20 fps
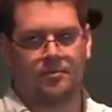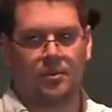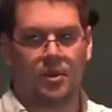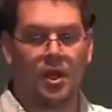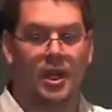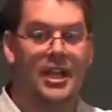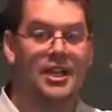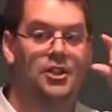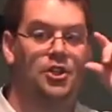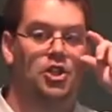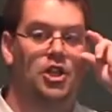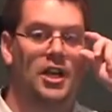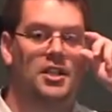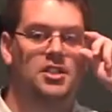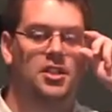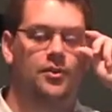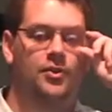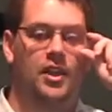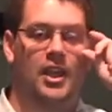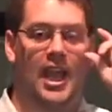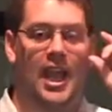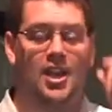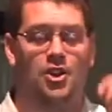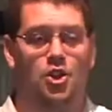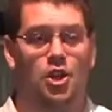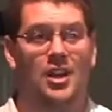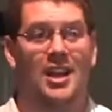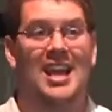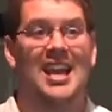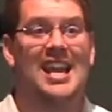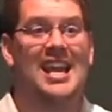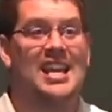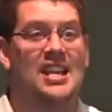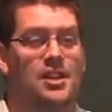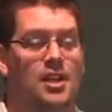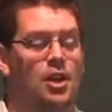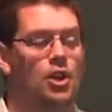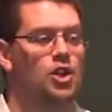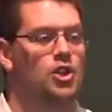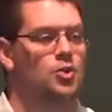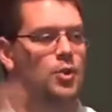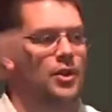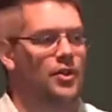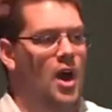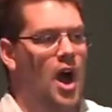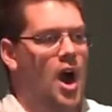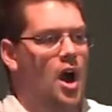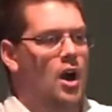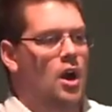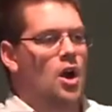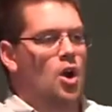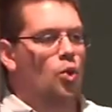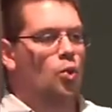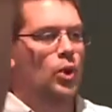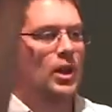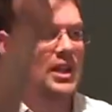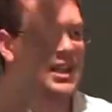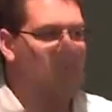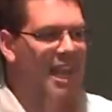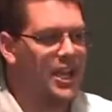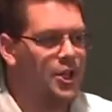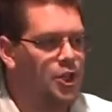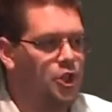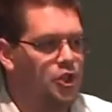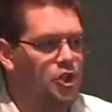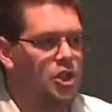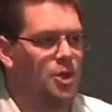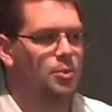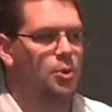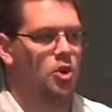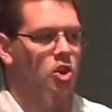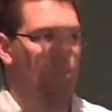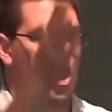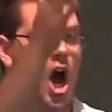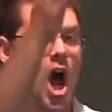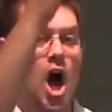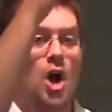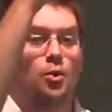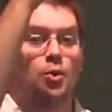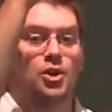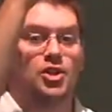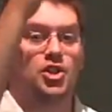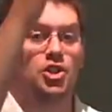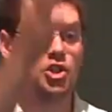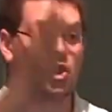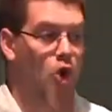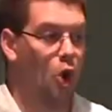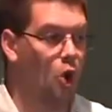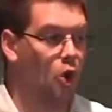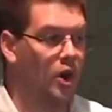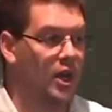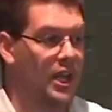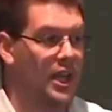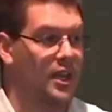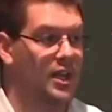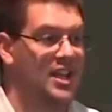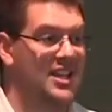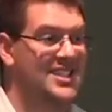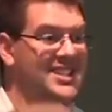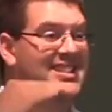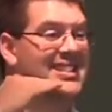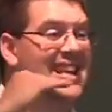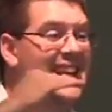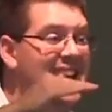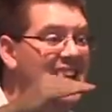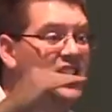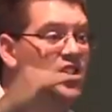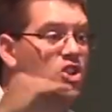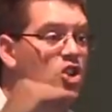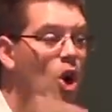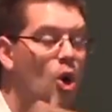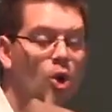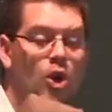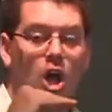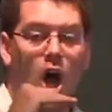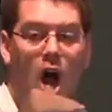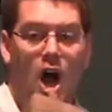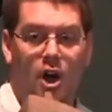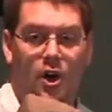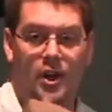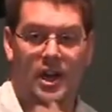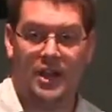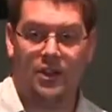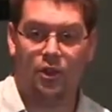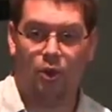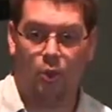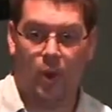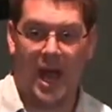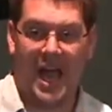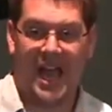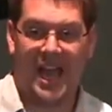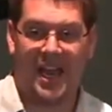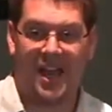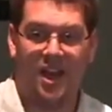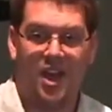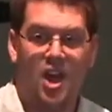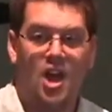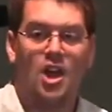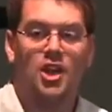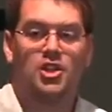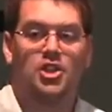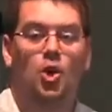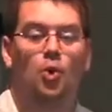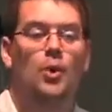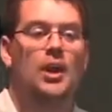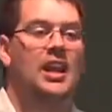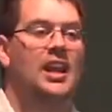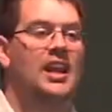In justification, it deals with our relationship with God, restoring it, because sin is no longer in the way, so we can